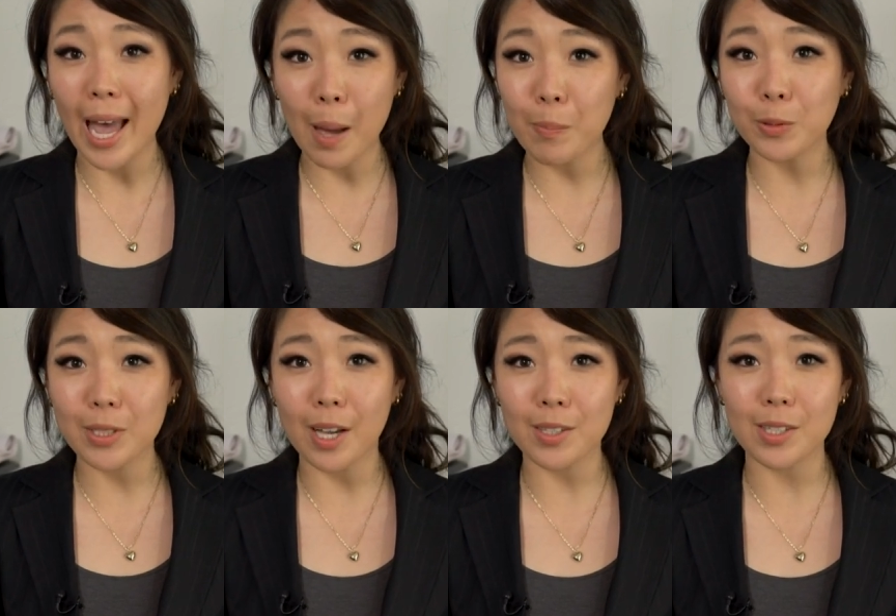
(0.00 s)
Apple
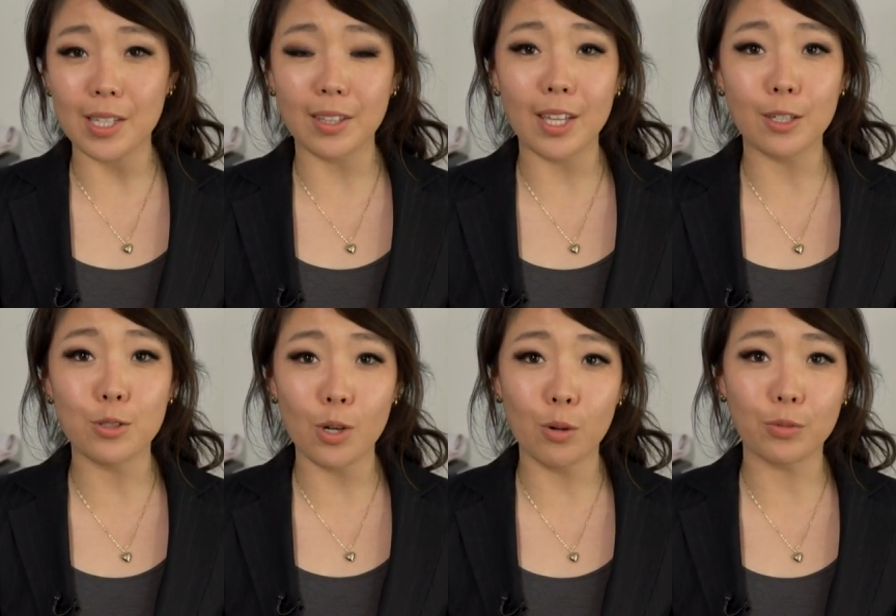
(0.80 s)
tells us that they
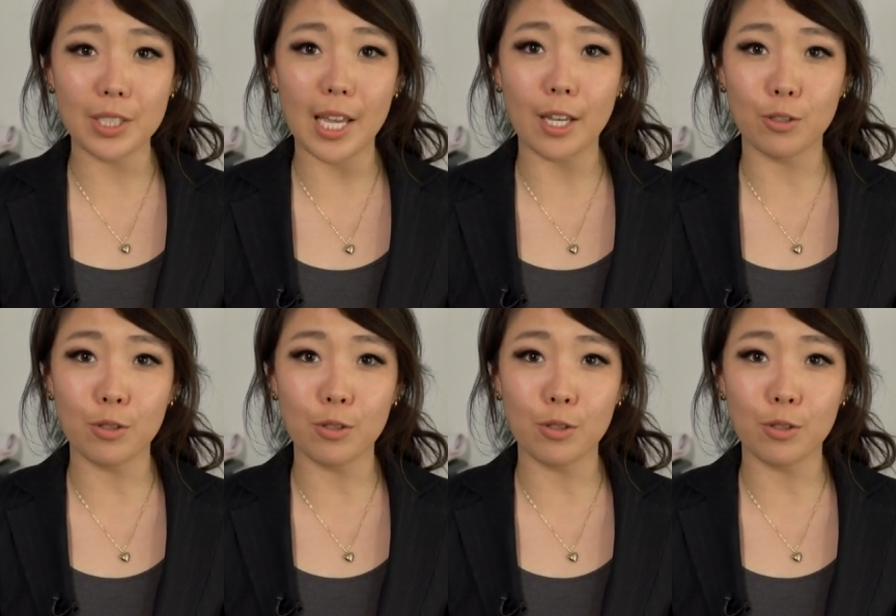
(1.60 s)
don't retain